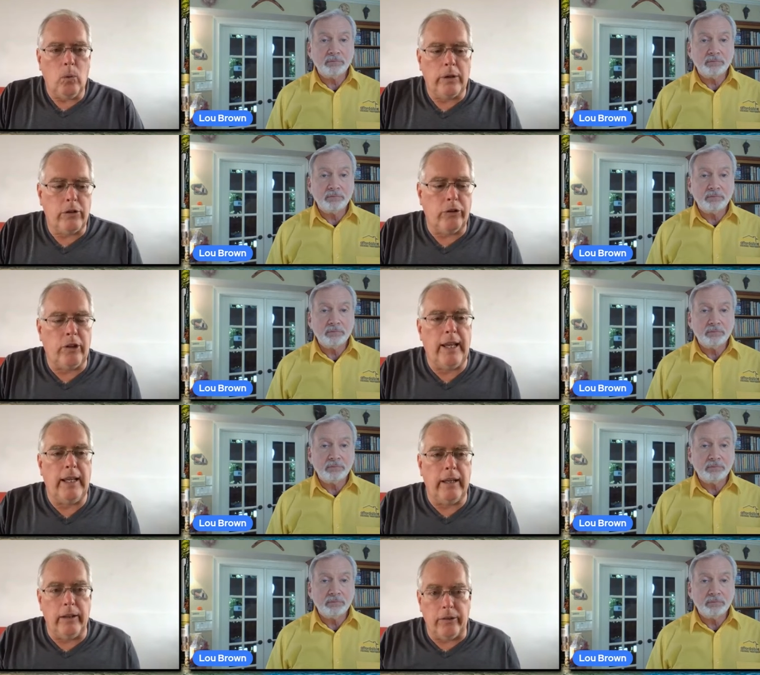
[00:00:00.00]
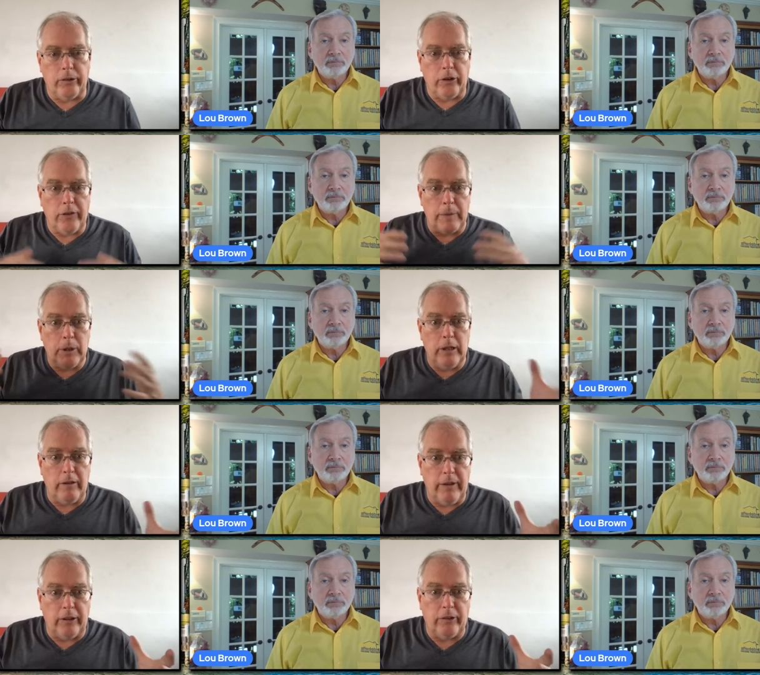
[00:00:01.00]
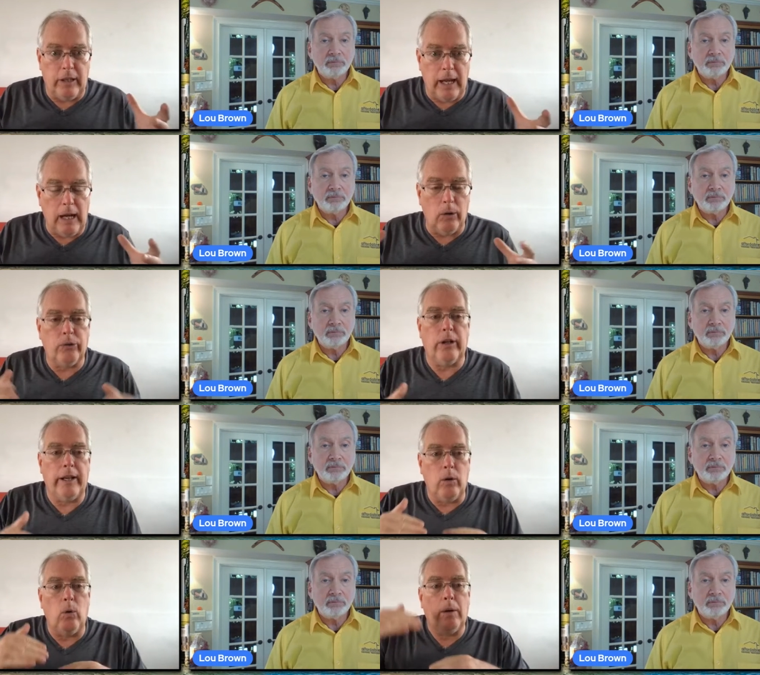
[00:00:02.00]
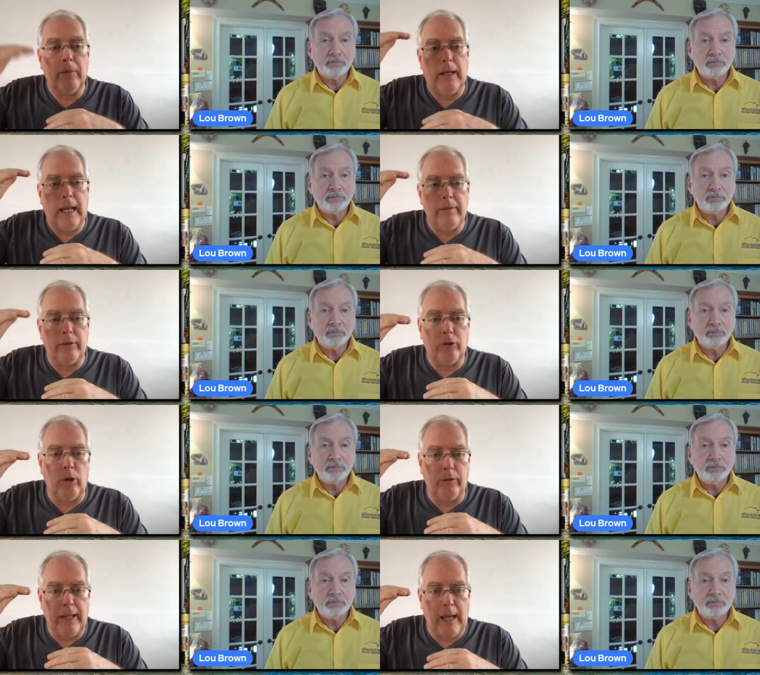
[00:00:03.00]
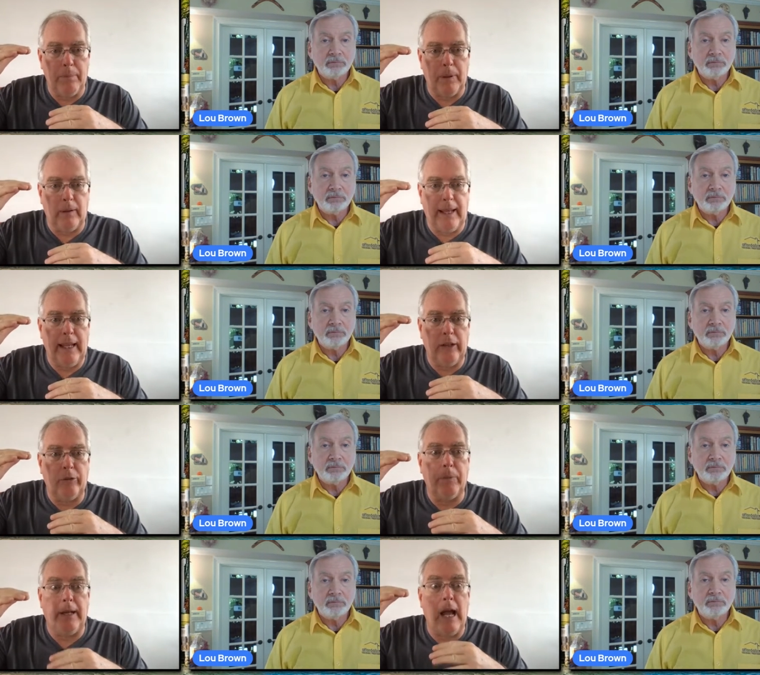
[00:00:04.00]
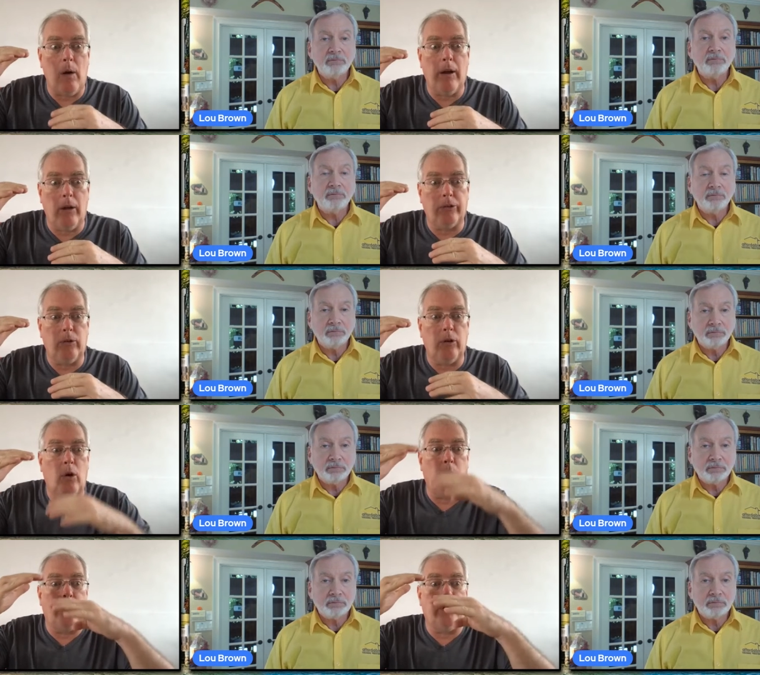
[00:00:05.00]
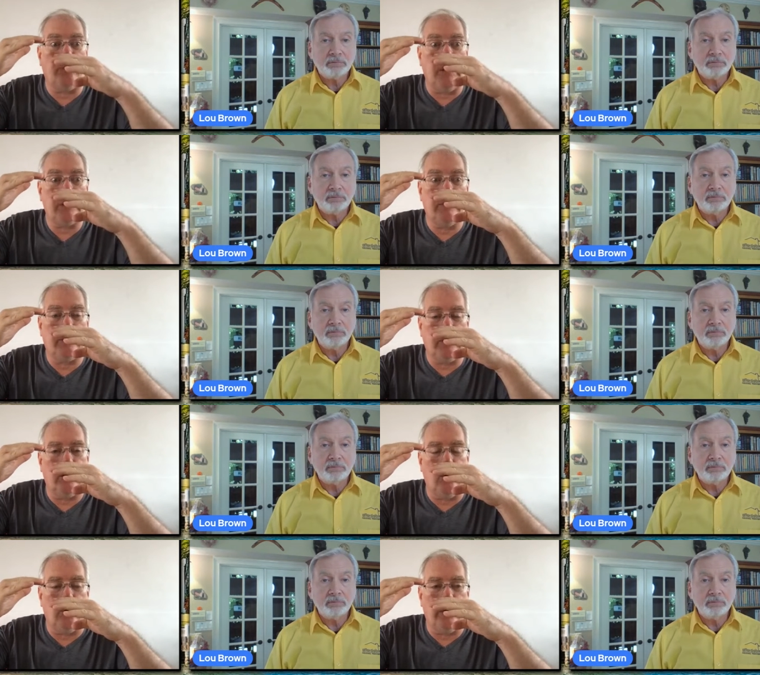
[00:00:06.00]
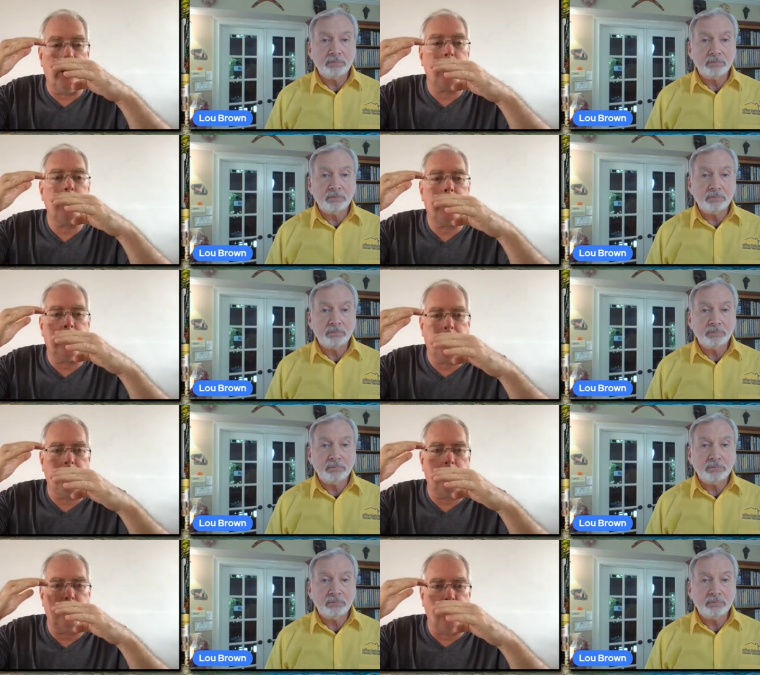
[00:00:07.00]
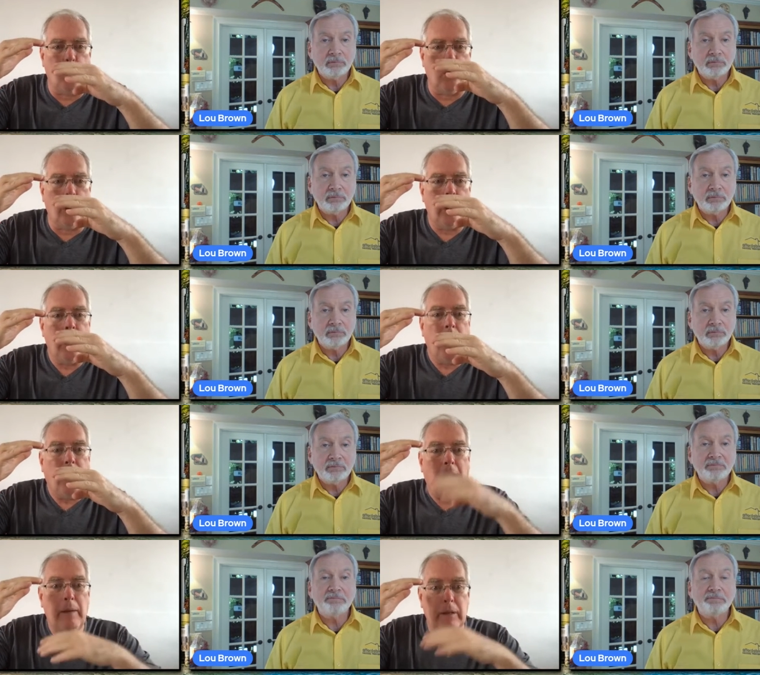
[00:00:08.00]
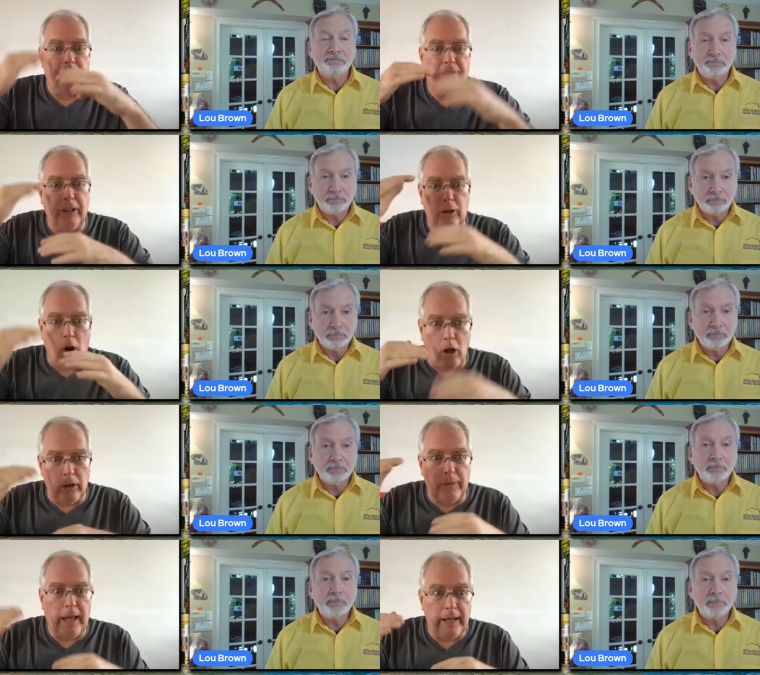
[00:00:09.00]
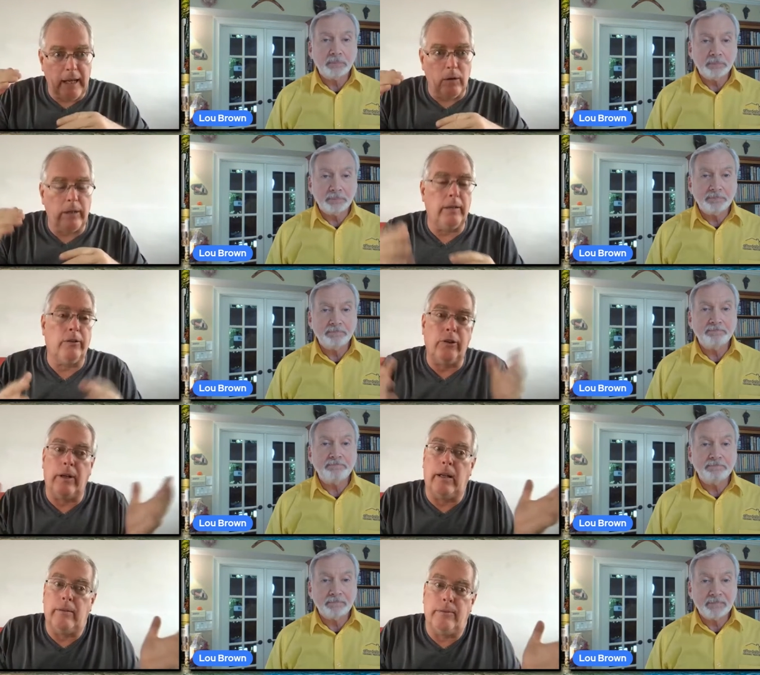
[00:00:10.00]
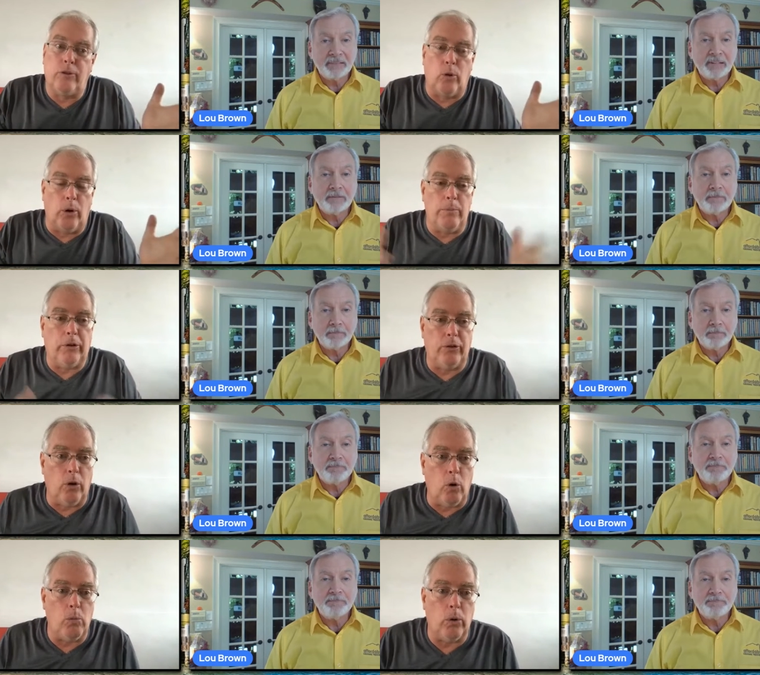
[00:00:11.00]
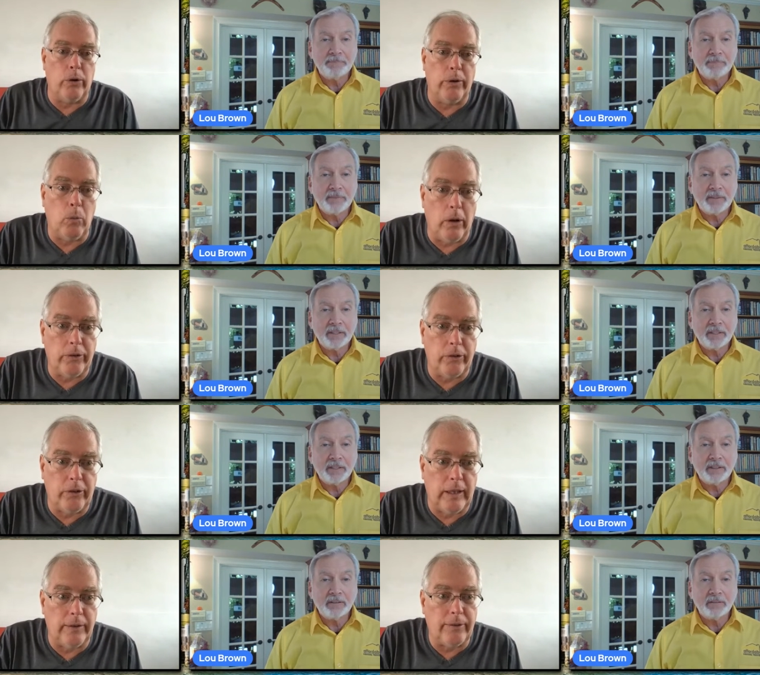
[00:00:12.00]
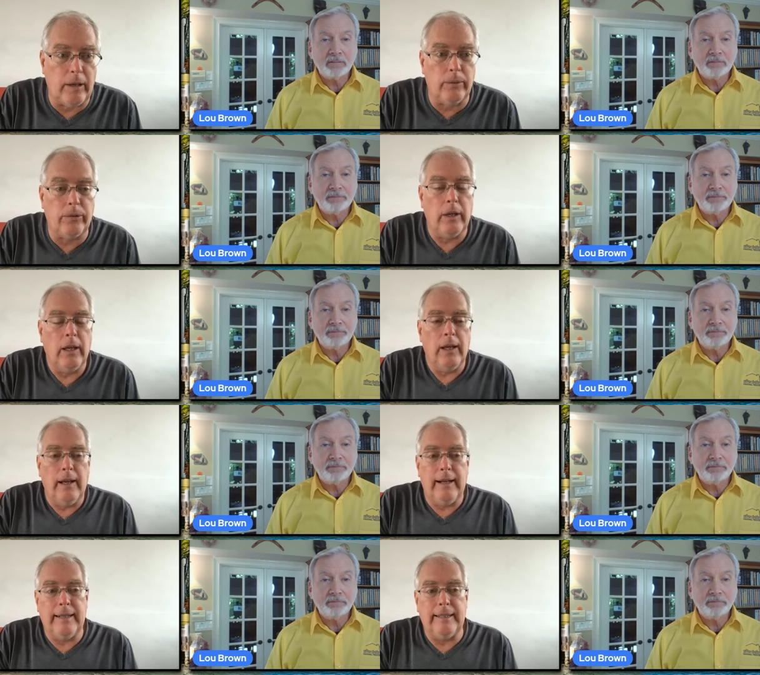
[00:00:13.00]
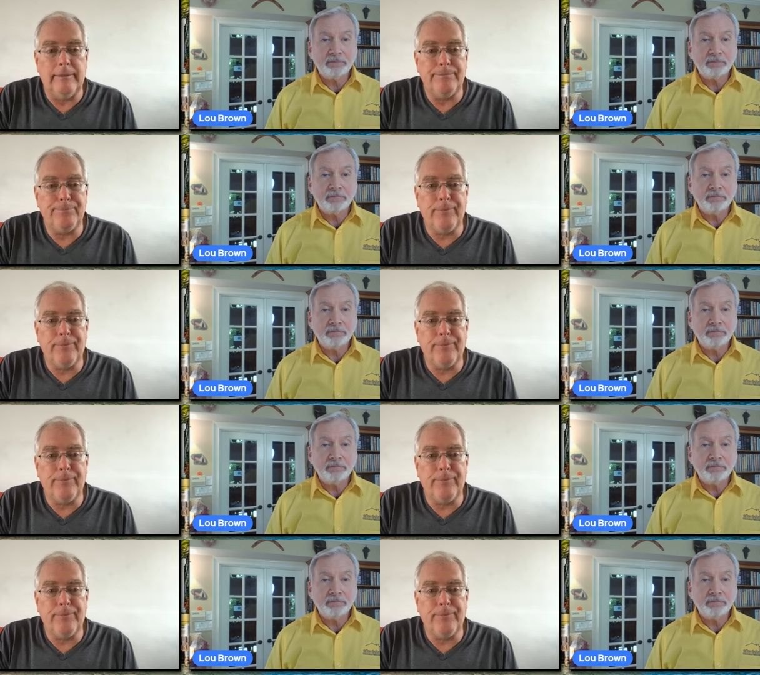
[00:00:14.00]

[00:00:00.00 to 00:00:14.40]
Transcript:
Speaker 1: what you're saying is if I'm going to invest in a house and I know I'm going to have a sort of capital gains, but now I also know that this much of it's going to go to the government that didn't before, I'm going to figure all of that out and say, sorry, Mr. Homeowner that wants to sell this house, I